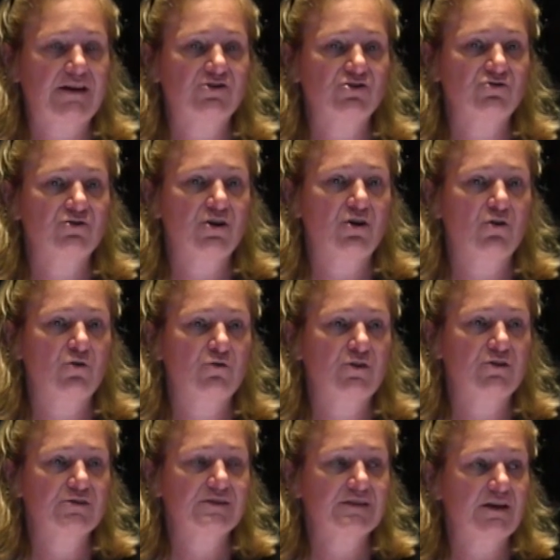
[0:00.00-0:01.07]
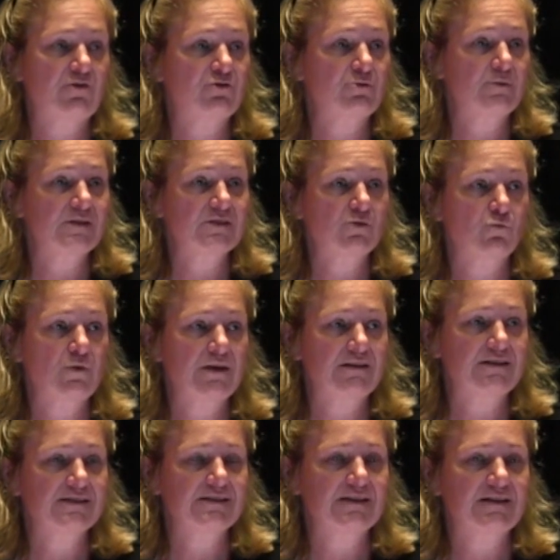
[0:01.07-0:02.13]
As you know, there's skeletal muscle
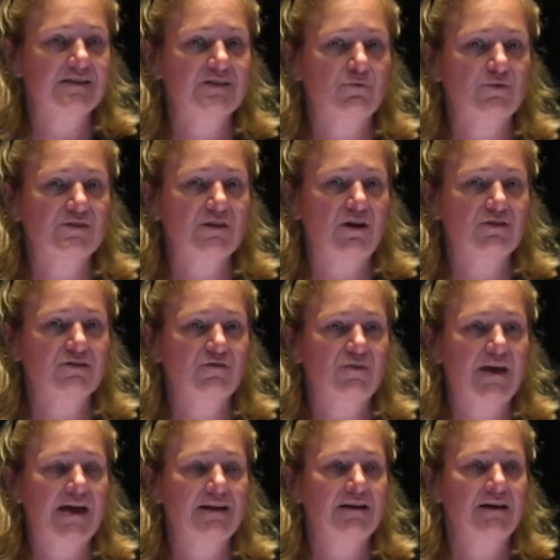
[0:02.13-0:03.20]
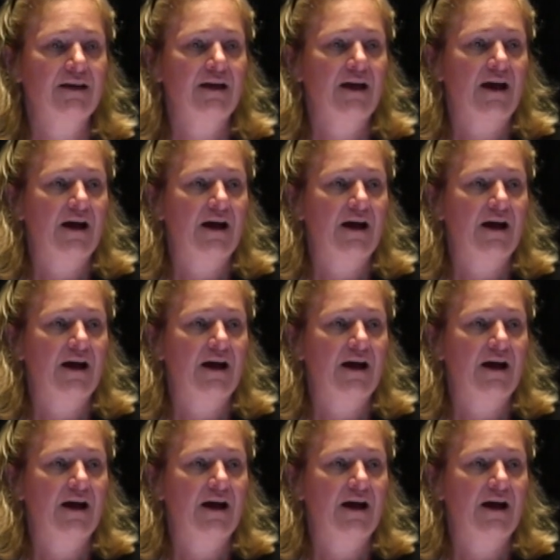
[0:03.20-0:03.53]
weakness, and as a result of that,